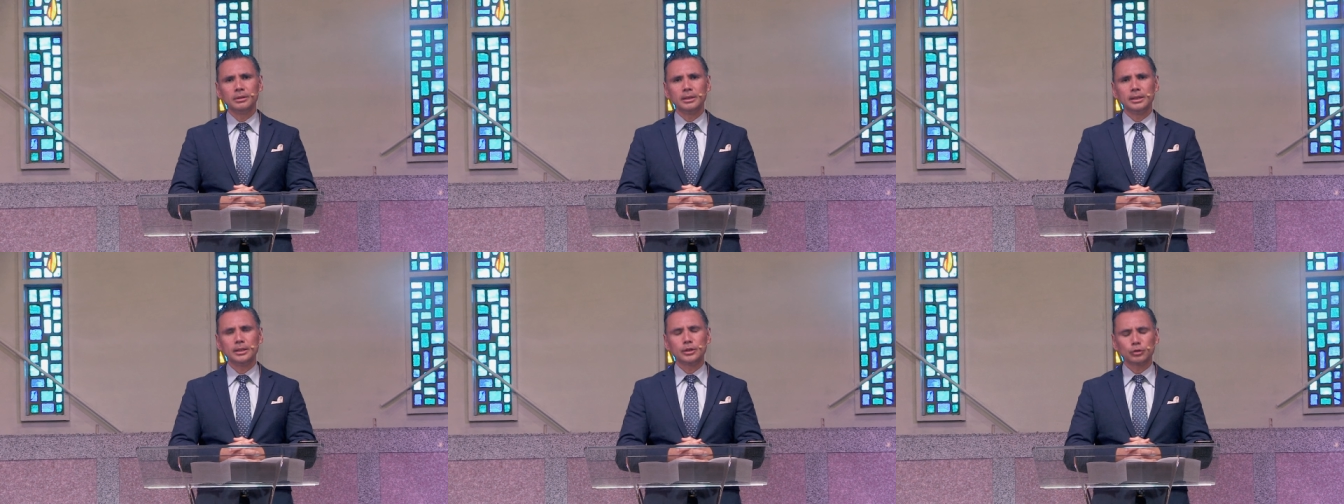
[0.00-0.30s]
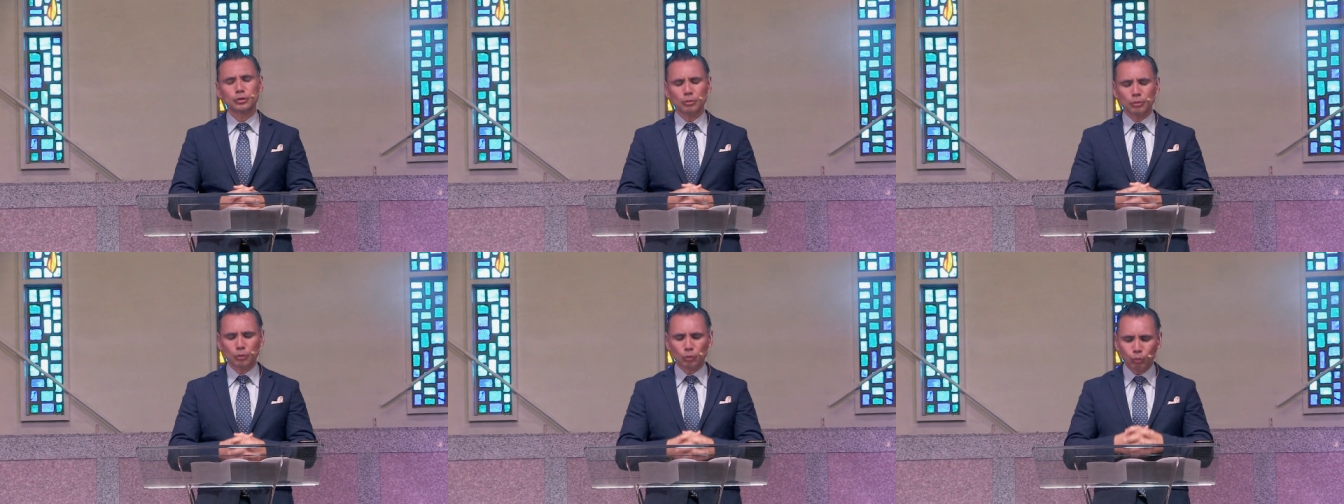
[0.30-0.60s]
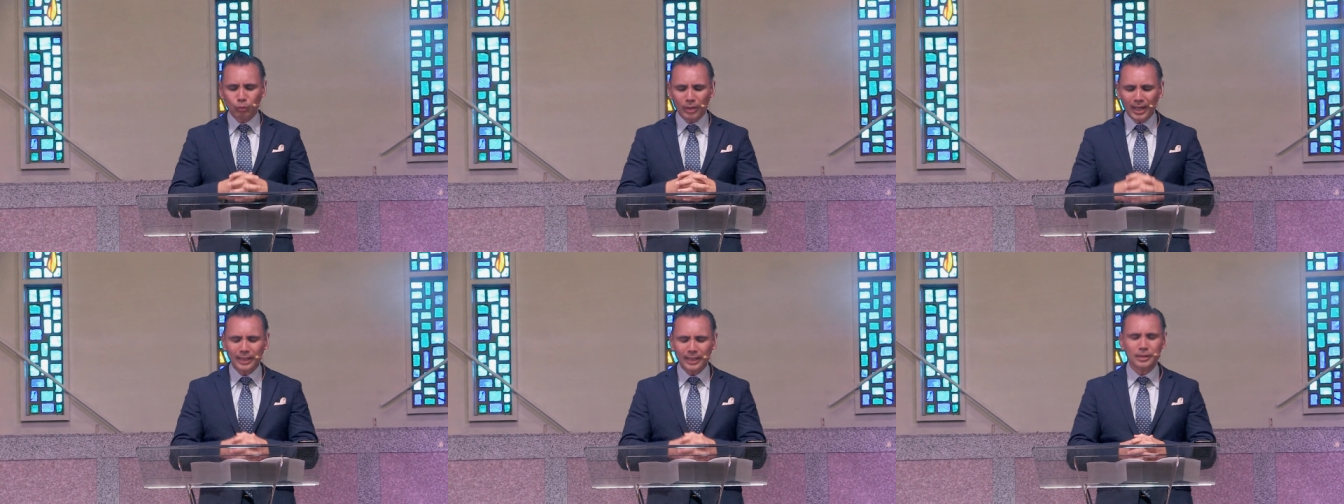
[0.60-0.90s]
And so,
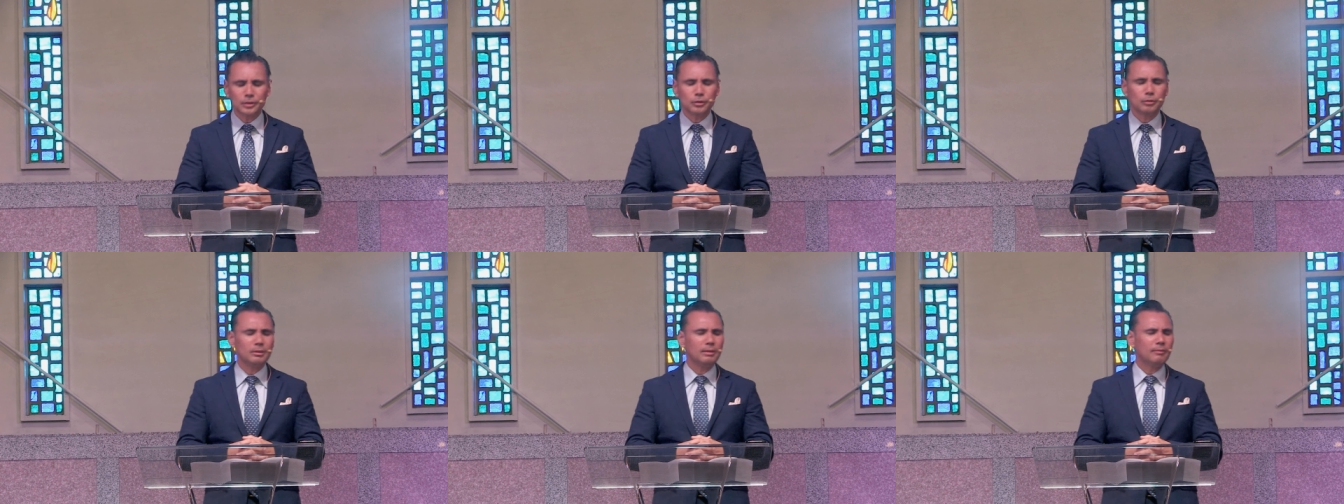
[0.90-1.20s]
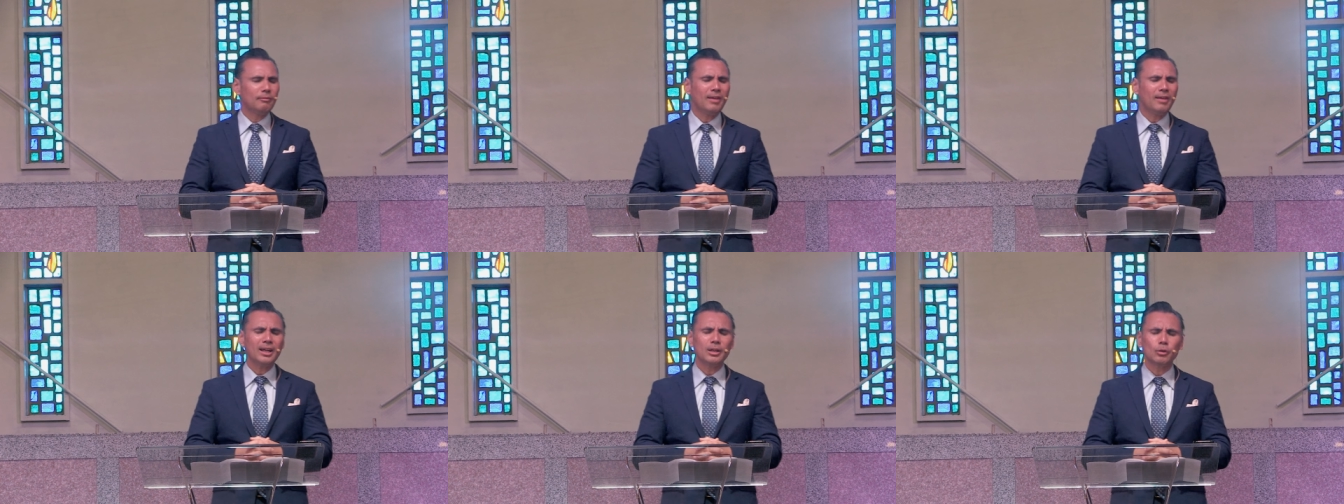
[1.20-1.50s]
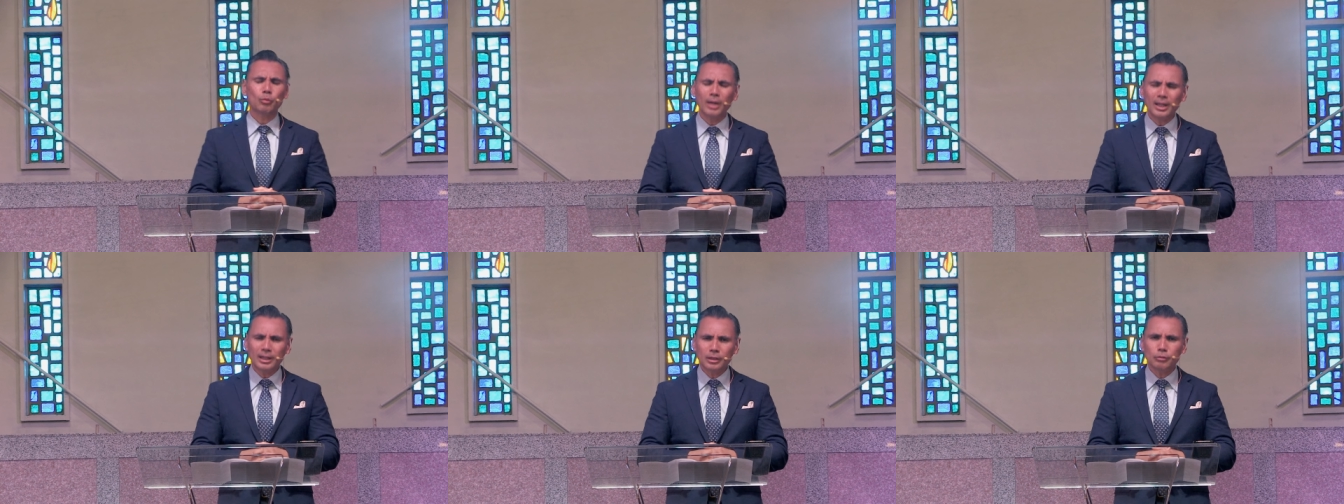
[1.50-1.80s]
gratitude, in fact,
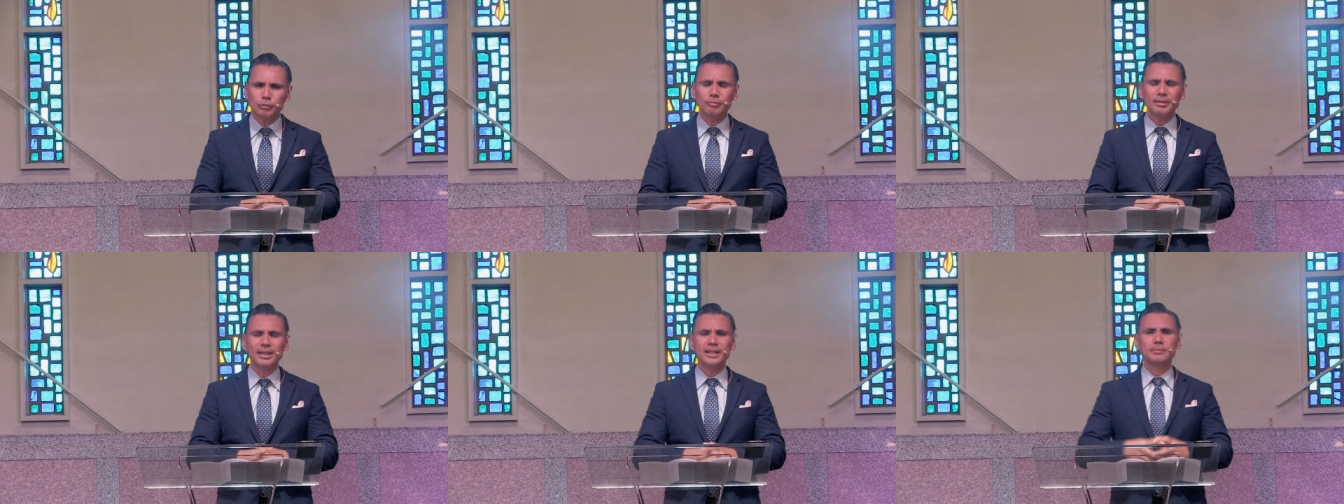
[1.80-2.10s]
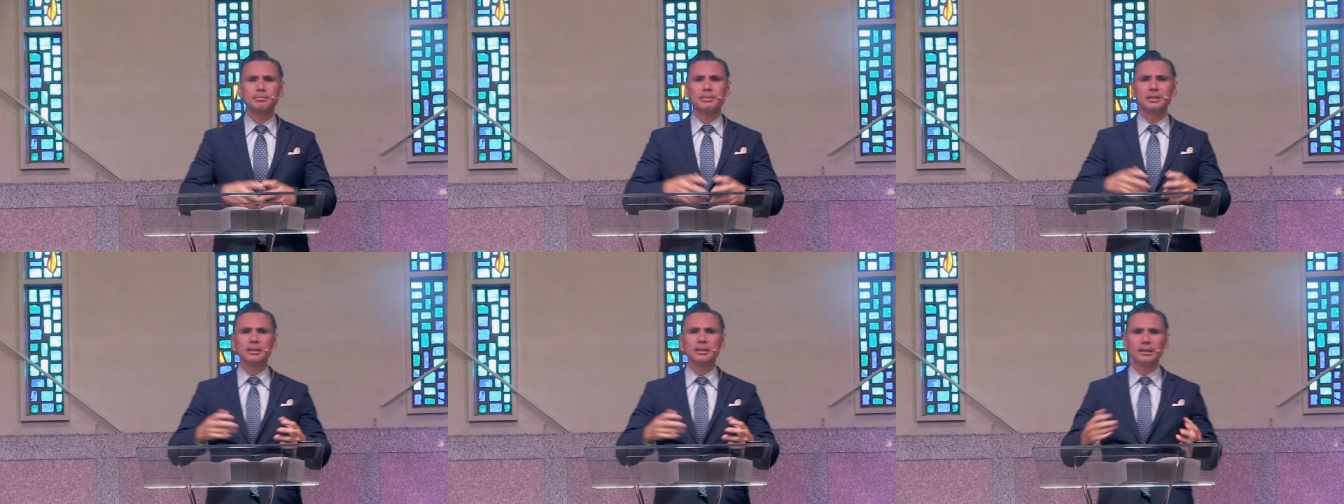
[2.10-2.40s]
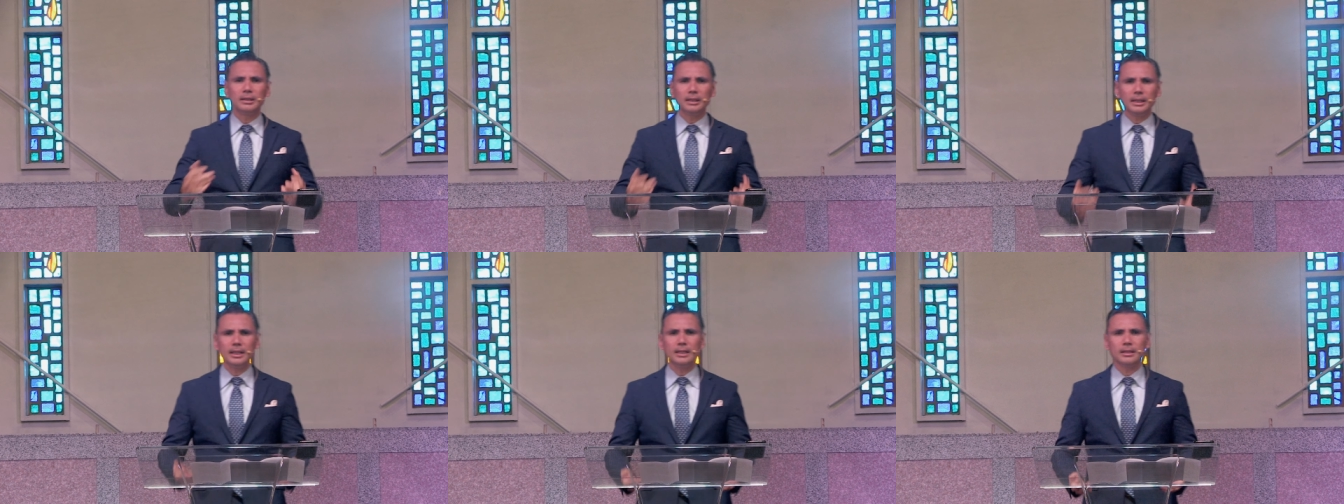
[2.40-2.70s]
gratitude has been
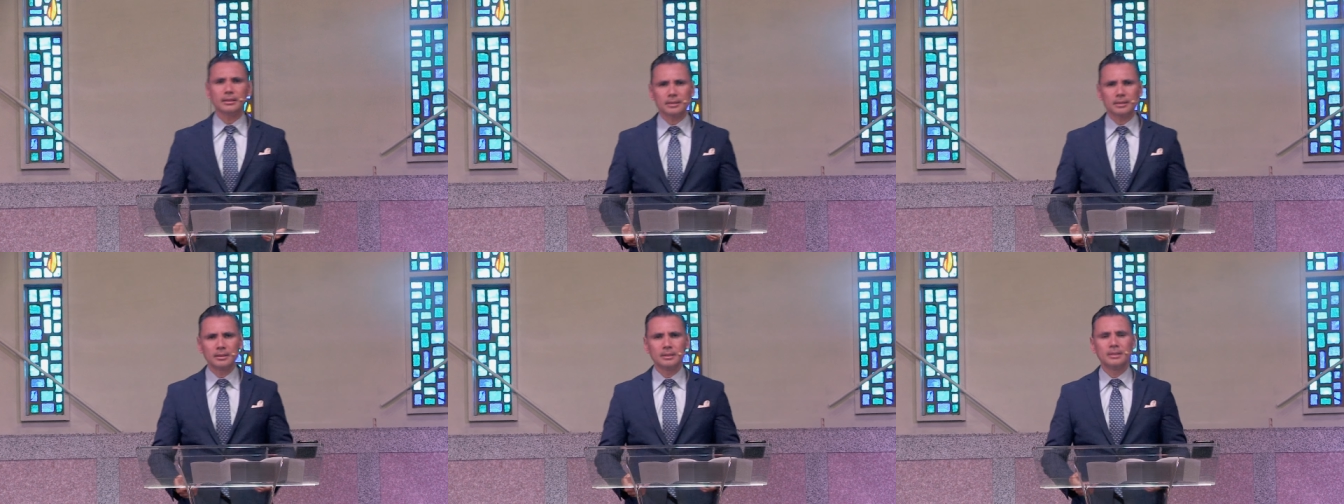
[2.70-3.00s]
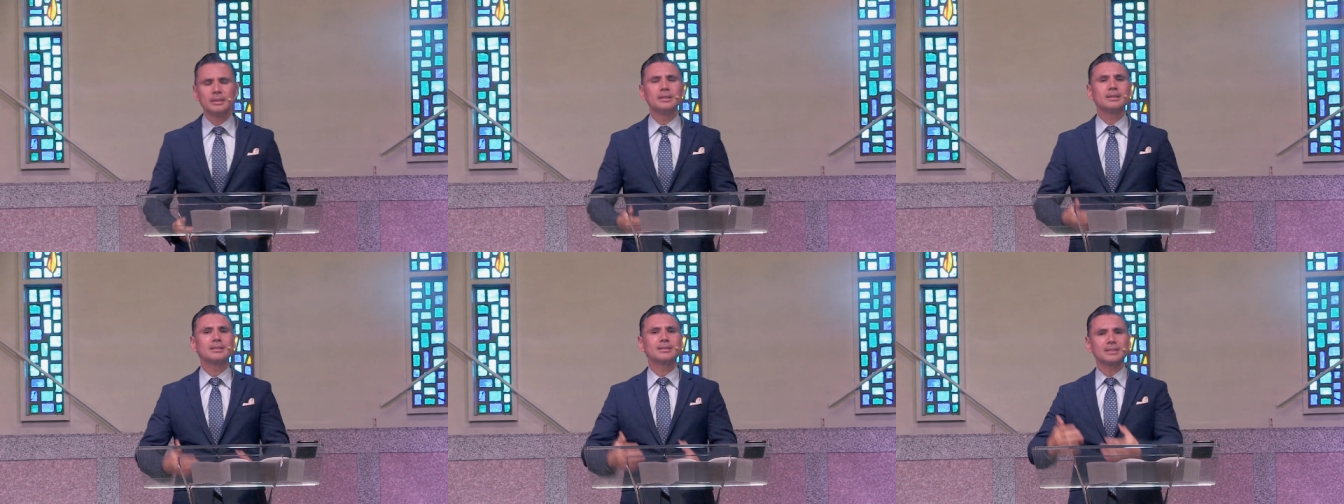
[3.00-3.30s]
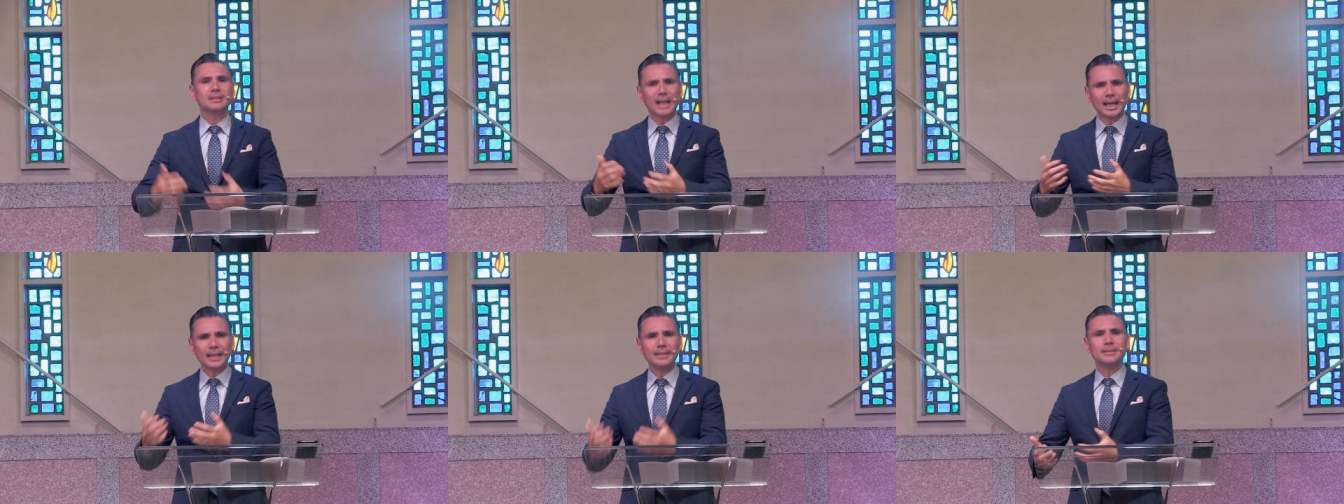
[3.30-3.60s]
linked
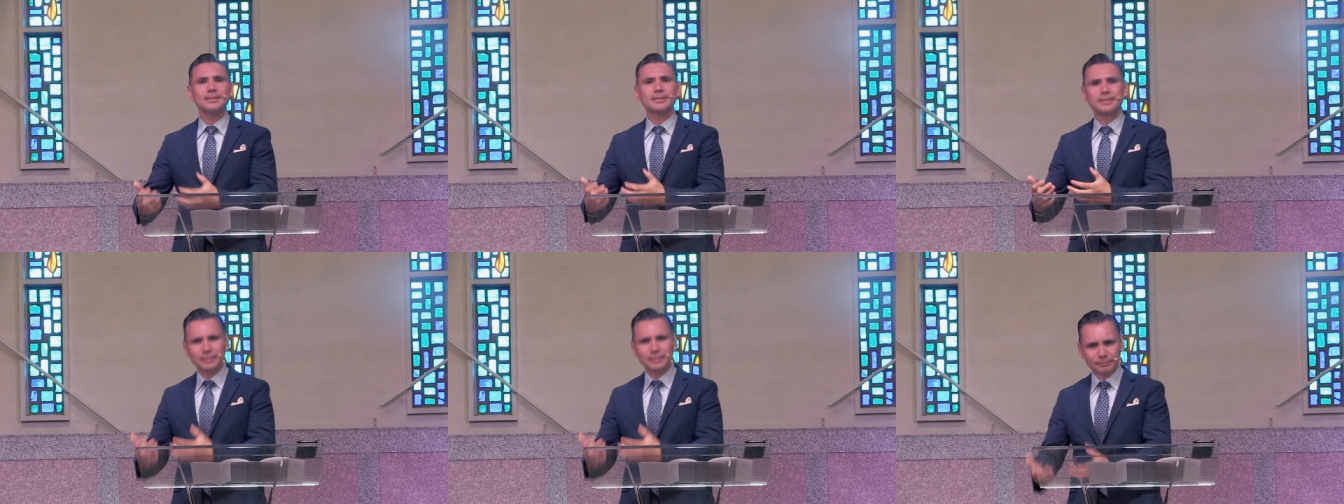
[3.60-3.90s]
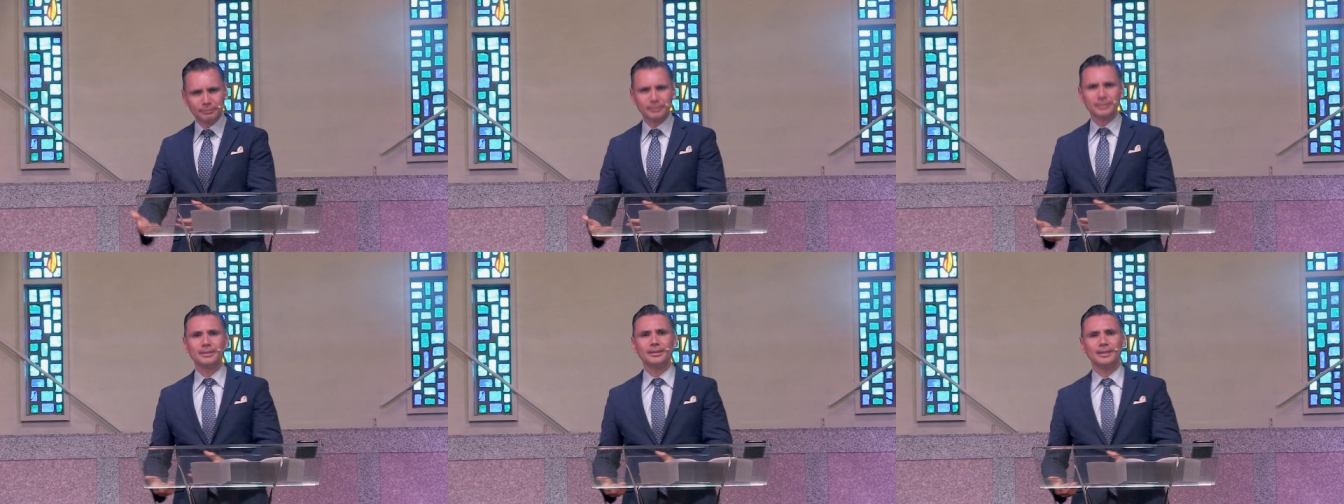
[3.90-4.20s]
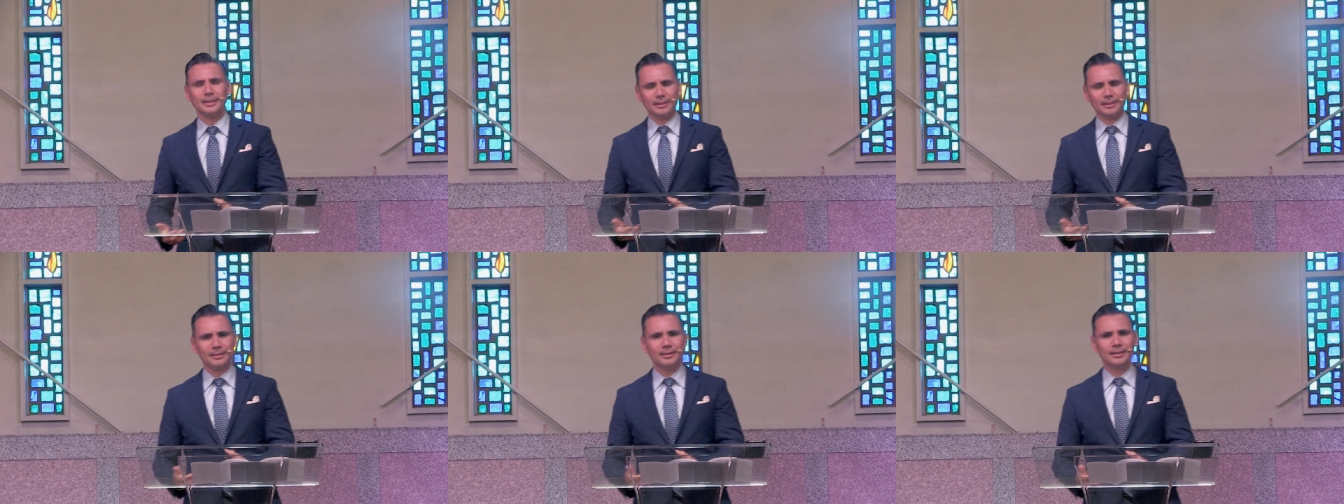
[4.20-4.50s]

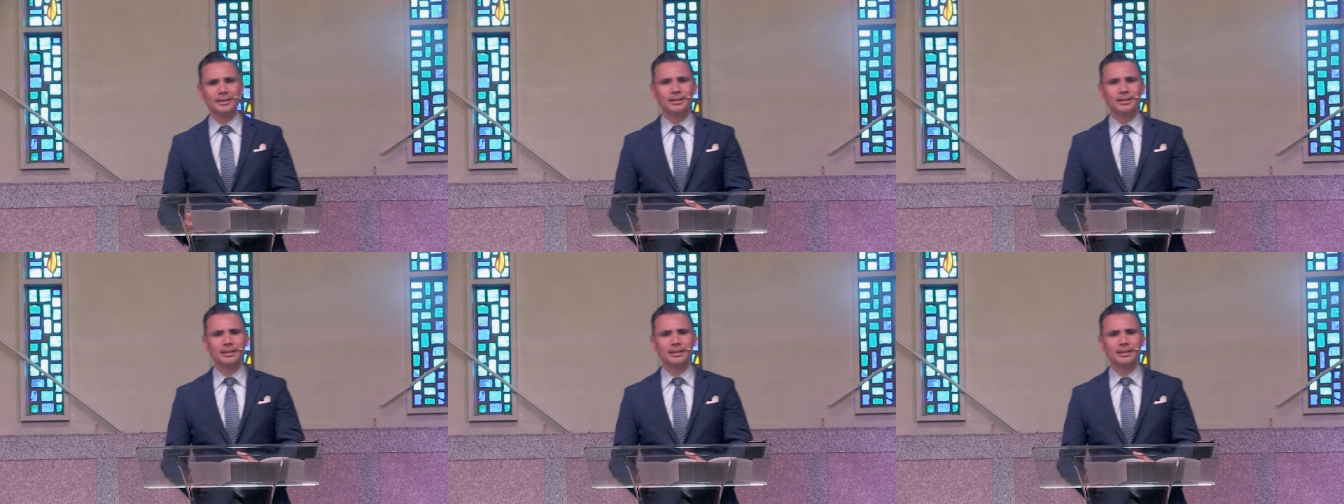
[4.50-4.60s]
scientifically